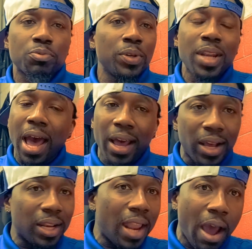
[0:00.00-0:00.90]
We not
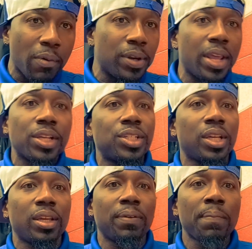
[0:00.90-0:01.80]
allowing that
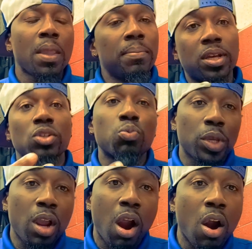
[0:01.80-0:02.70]
shit because
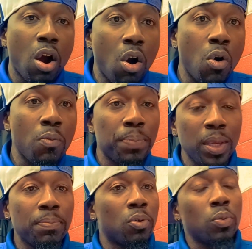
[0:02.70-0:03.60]
we our own
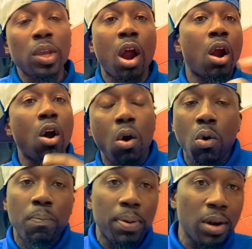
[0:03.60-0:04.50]
people. We our
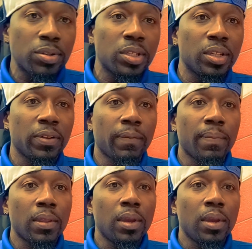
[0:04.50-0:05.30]
own person.